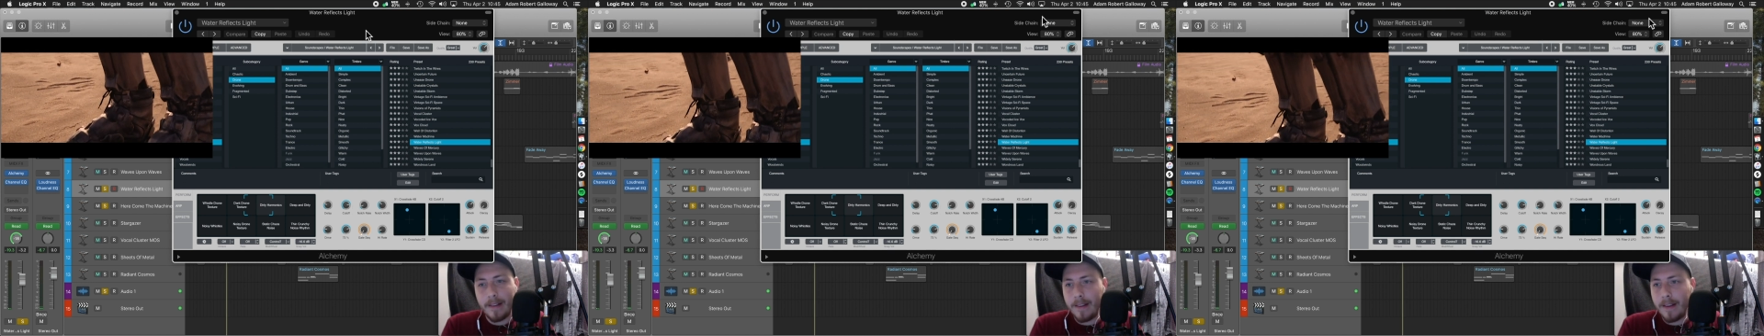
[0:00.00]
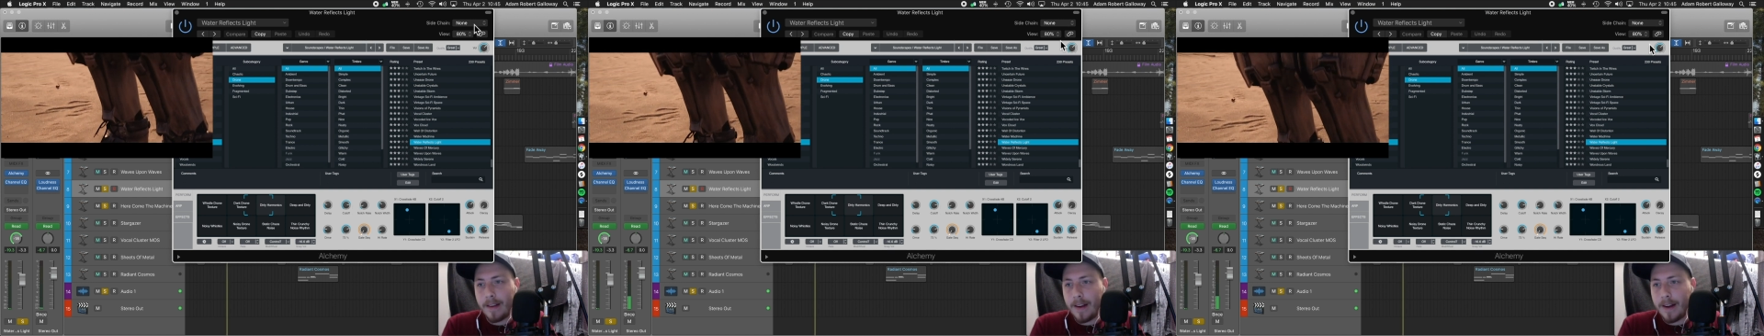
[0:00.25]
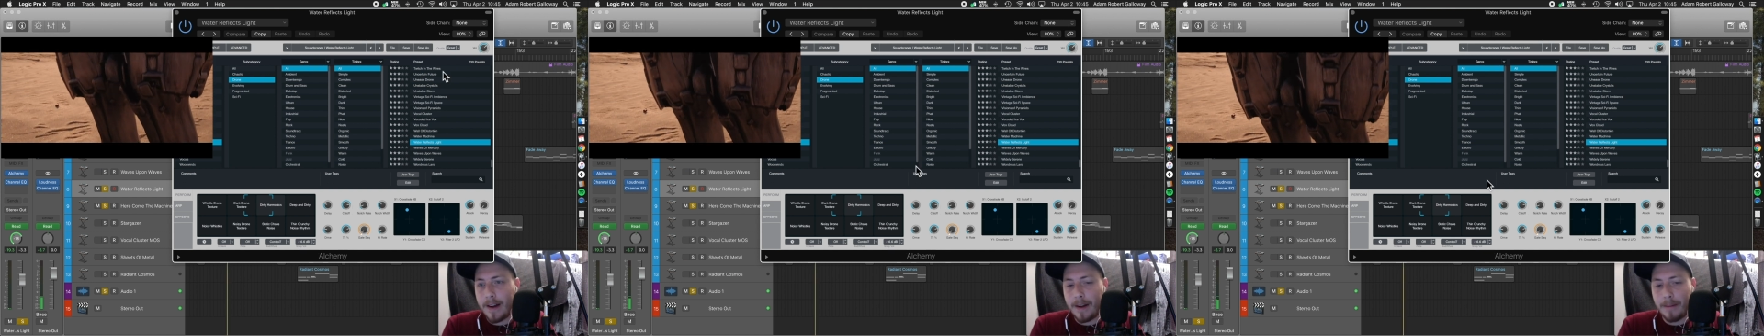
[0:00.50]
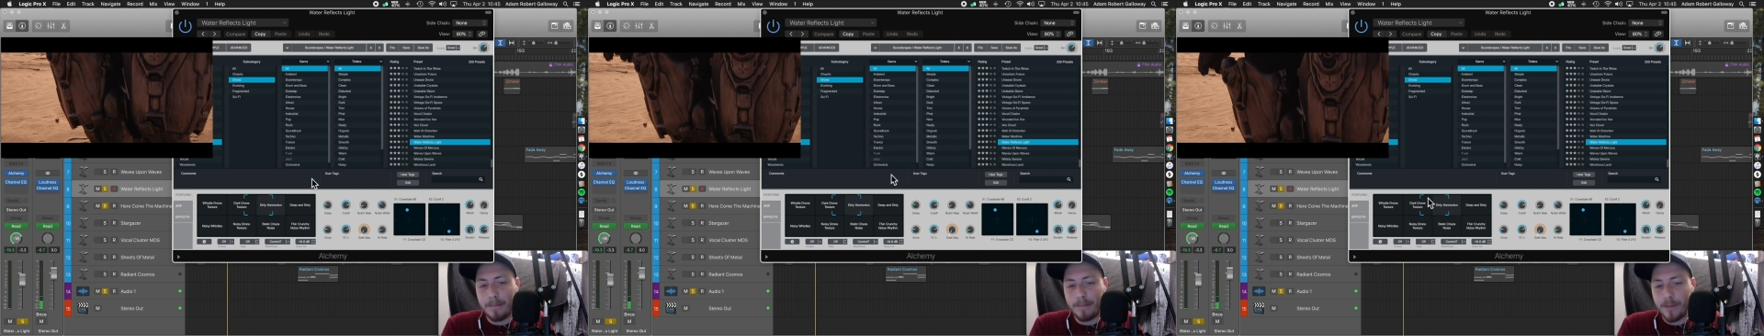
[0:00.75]

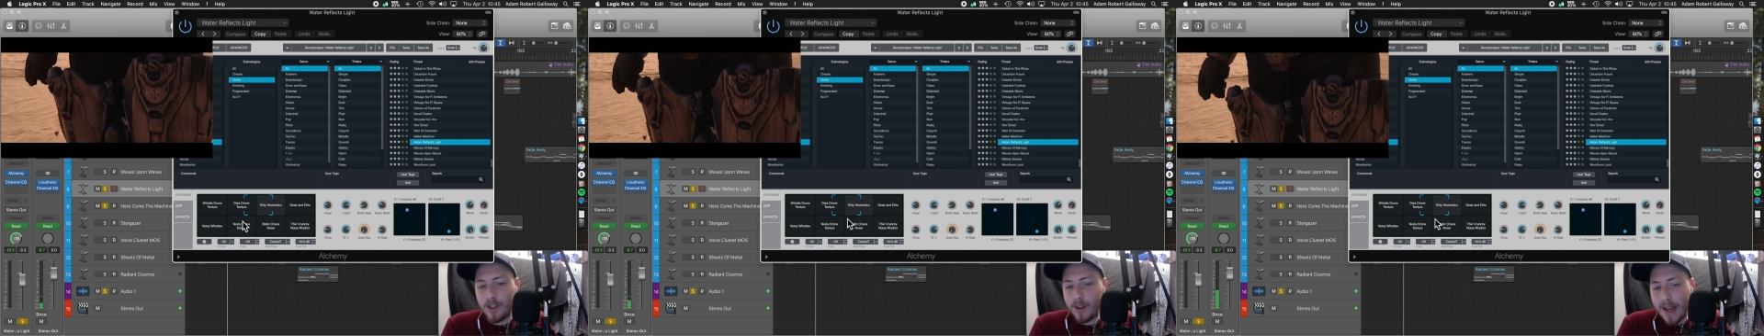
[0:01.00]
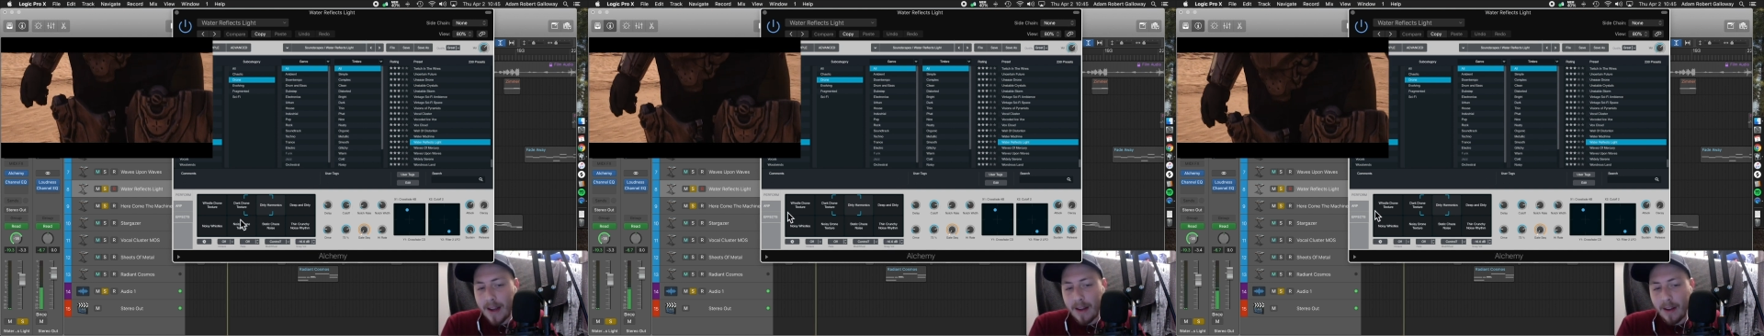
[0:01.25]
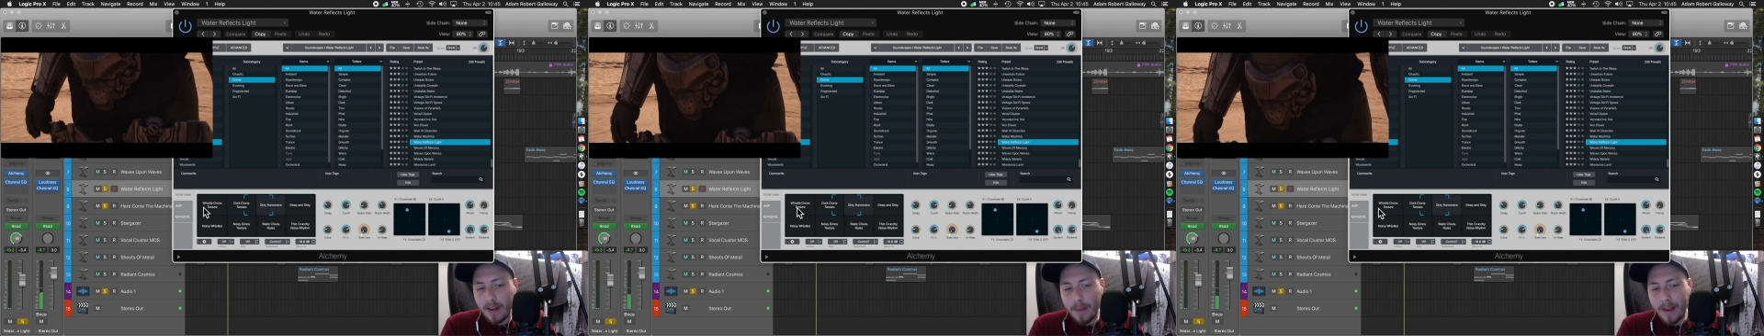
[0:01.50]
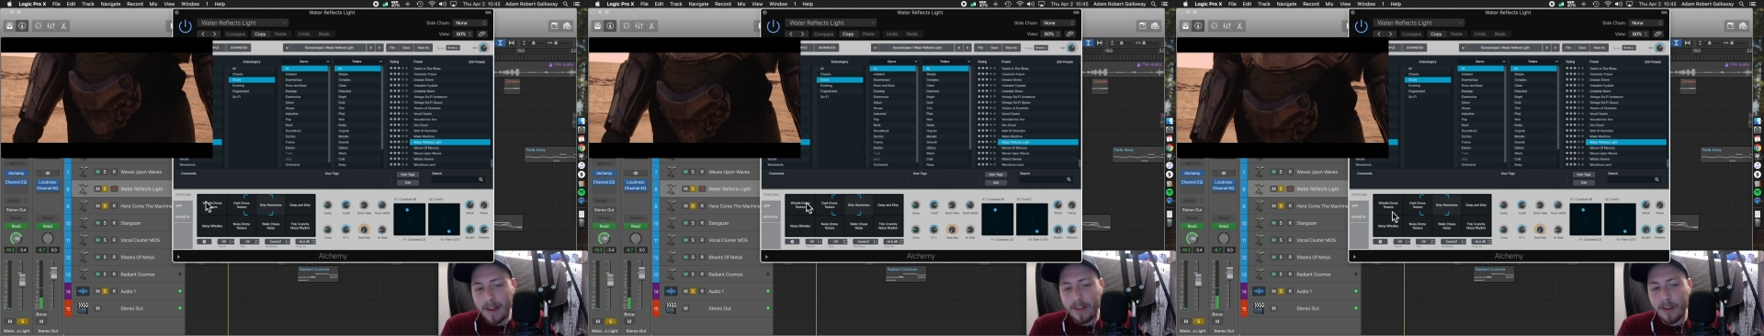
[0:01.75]
So yeah, I mean,
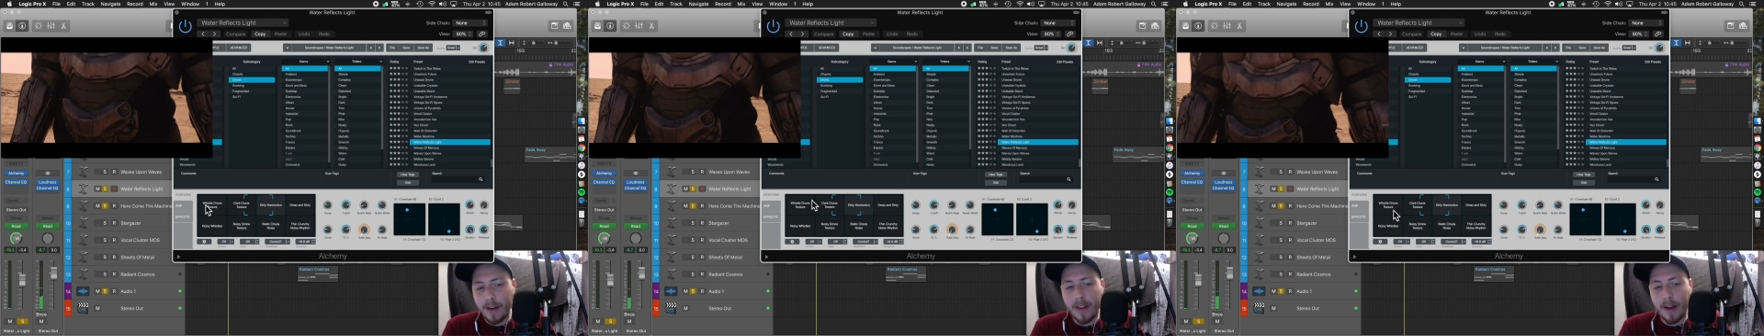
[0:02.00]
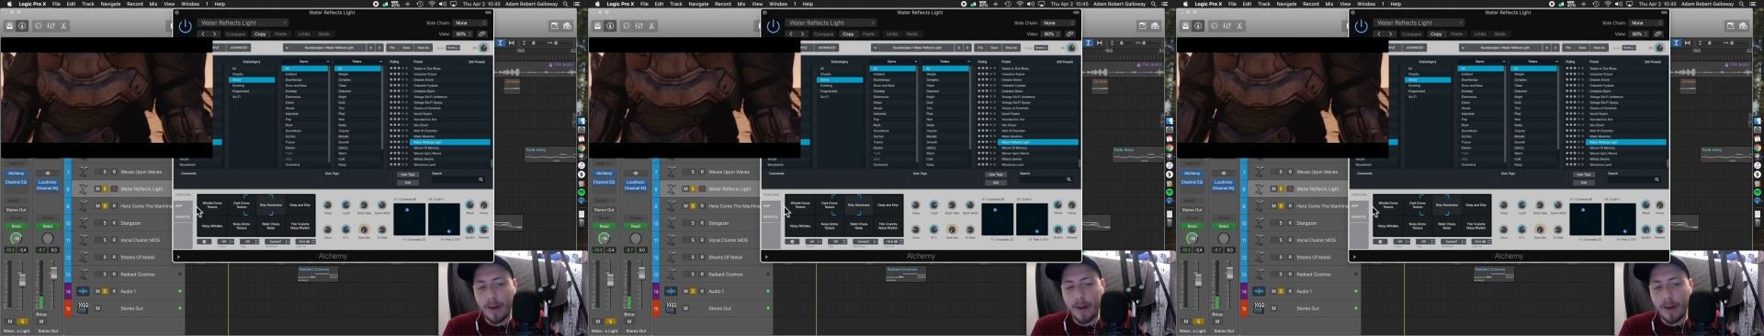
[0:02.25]
it started like right